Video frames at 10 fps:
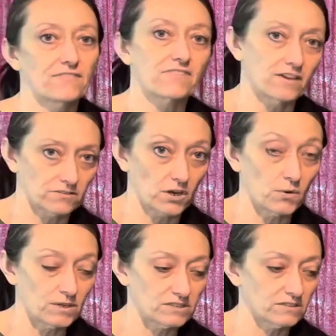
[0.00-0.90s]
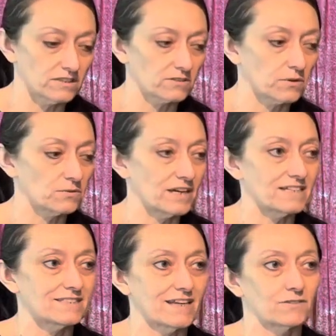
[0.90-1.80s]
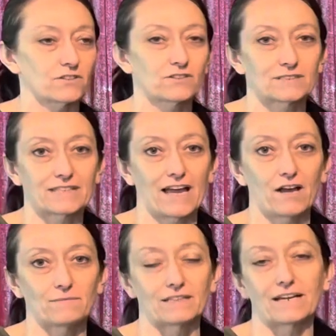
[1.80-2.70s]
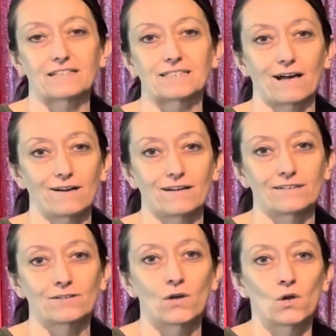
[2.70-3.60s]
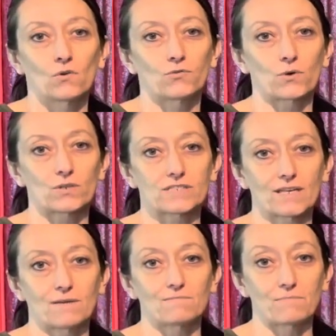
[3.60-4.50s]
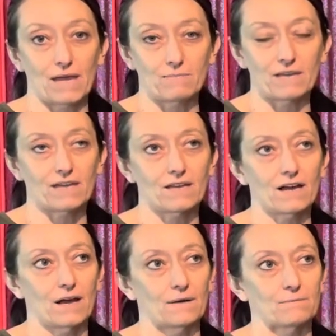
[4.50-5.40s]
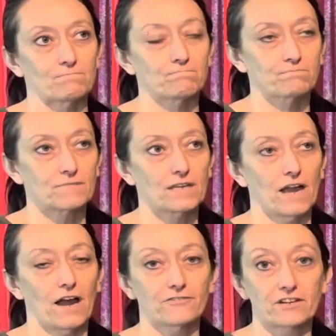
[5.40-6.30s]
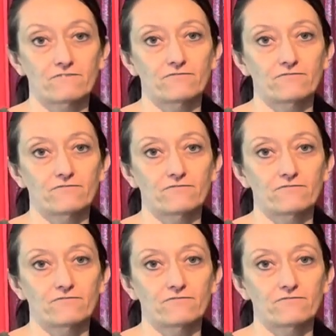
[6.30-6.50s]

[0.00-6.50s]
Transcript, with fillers: they'll go under the grow lights. And currently I have my lights on for some baby um, African